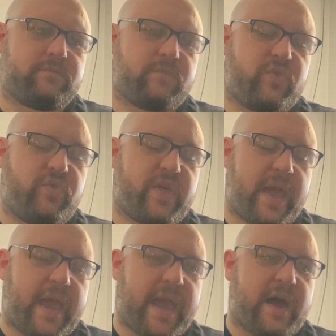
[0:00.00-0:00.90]

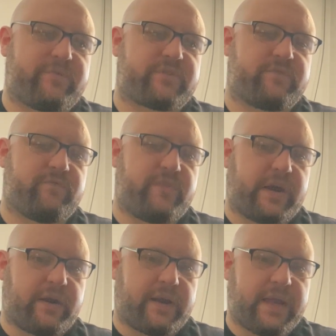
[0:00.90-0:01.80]
They have some
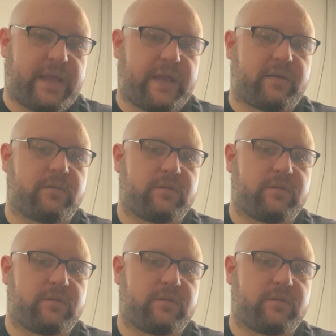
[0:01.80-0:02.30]
very,